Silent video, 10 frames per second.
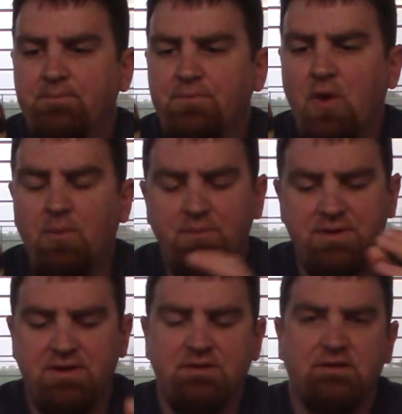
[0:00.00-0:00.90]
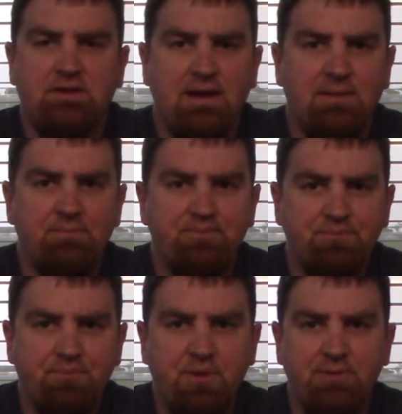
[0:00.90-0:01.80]
Nope, it doesn't say,
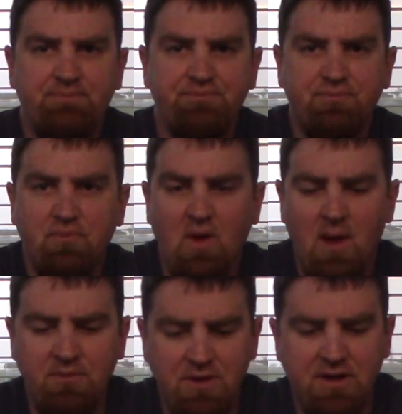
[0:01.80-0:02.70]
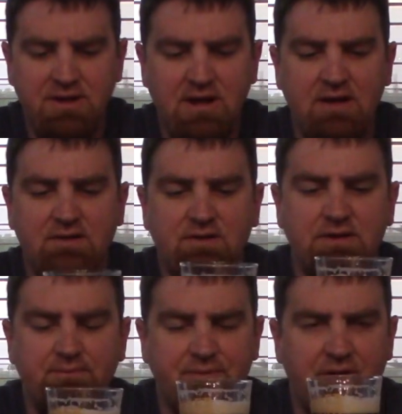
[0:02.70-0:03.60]
but I'm gonna guess
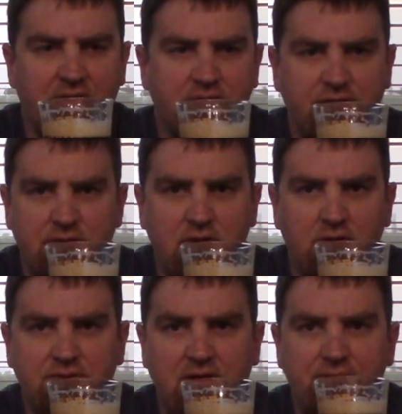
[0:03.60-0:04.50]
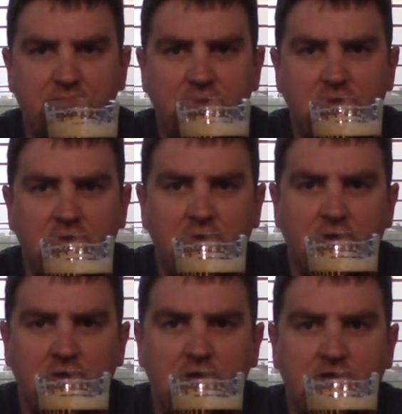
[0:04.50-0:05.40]
that there's, definitely
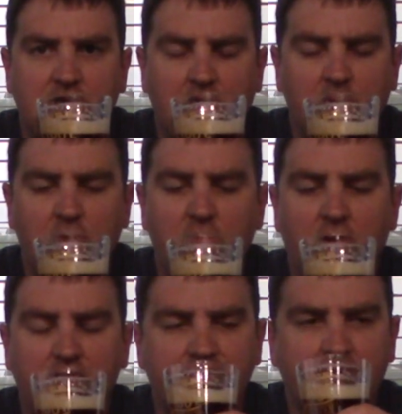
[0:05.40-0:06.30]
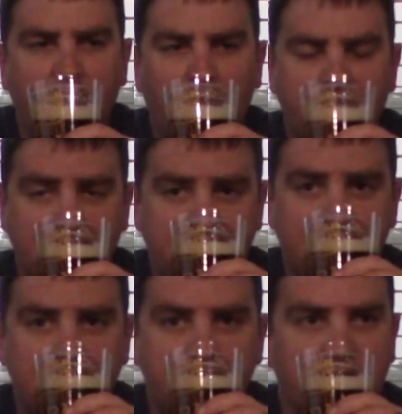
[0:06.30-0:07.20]
caramel malts in
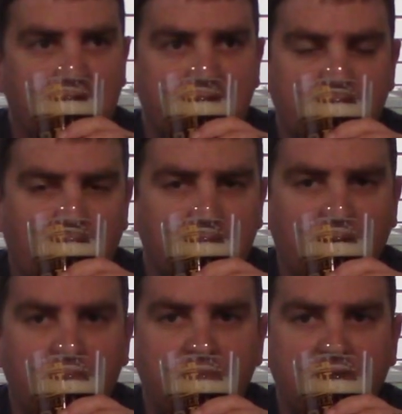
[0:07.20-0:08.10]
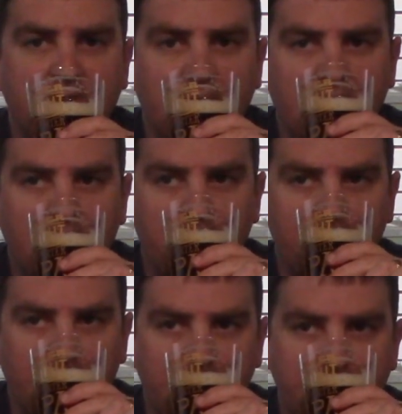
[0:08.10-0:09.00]
this because I'm picking that up,
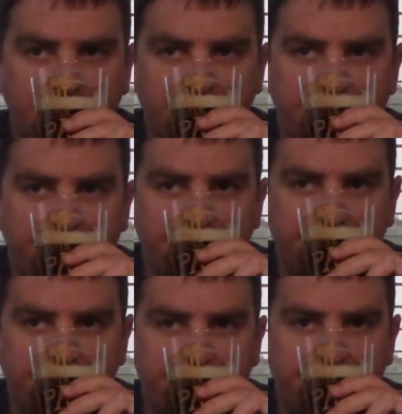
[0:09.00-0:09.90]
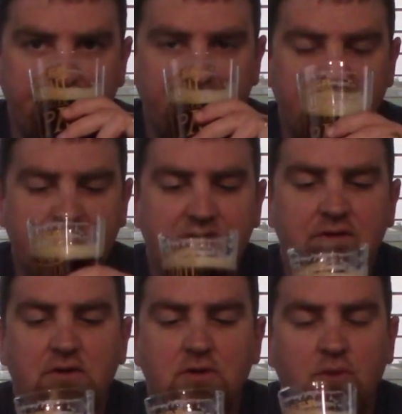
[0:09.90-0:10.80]
but this is
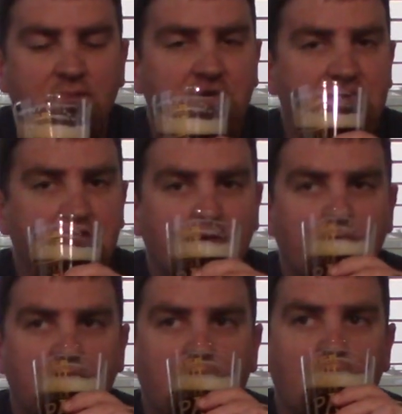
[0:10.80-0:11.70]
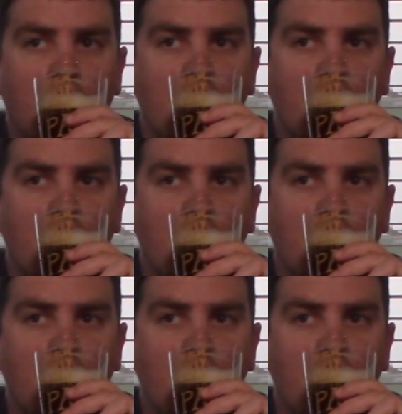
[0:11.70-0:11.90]
a good one. This is a winner.